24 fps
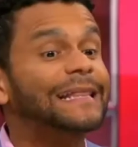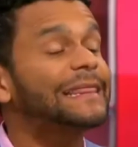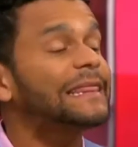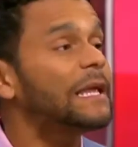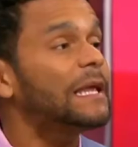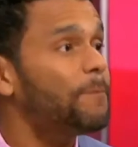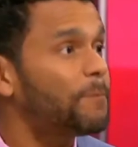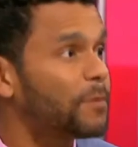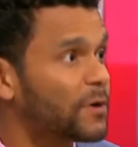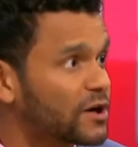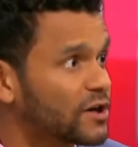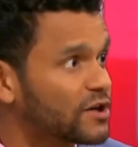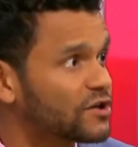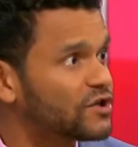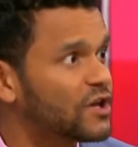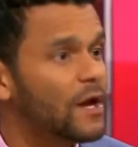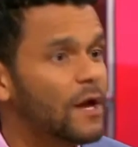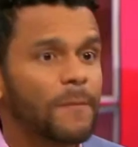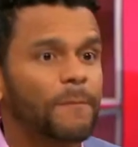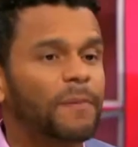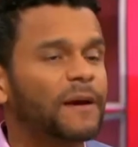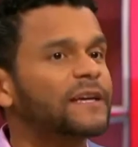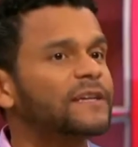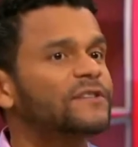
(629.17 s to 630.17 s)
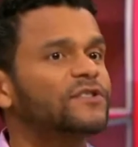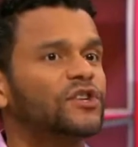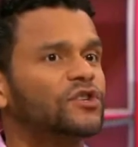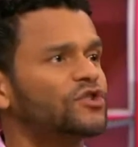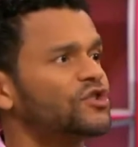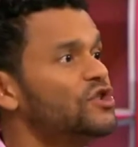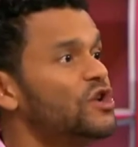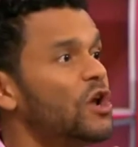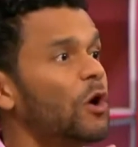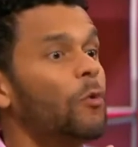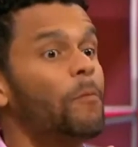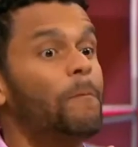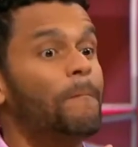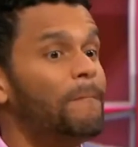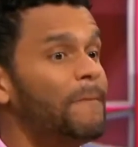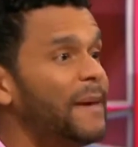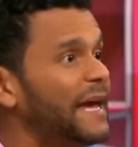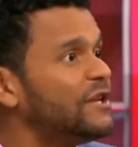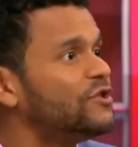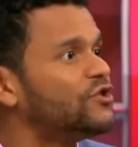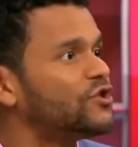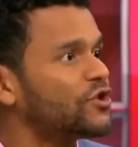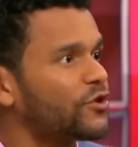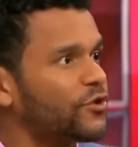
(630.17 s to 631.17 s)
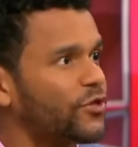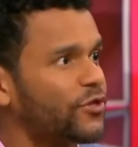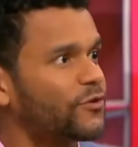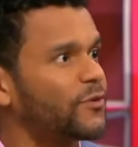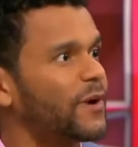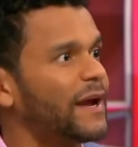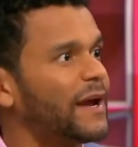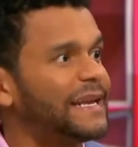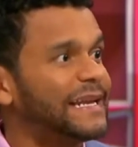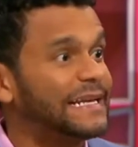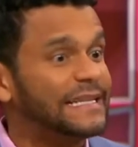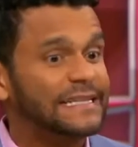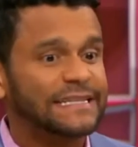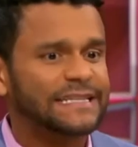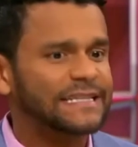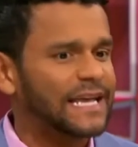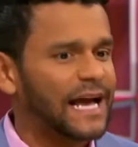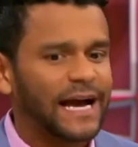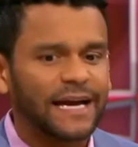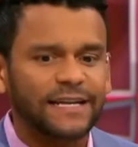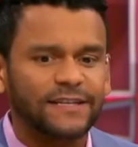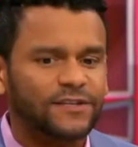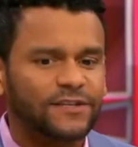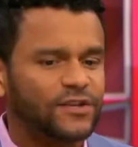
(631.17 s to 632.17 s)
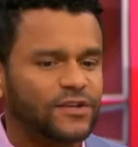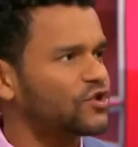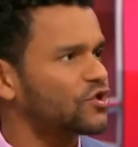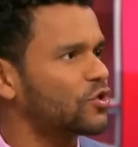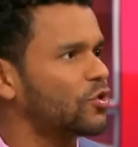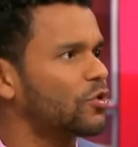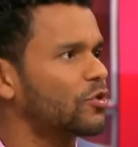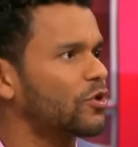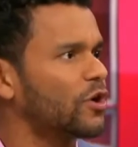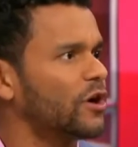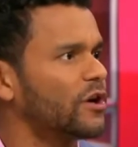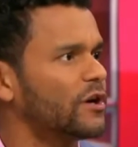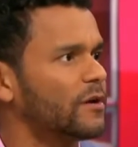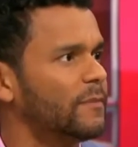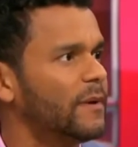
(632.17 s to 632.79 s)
Clippers because there's no major threat inside to score on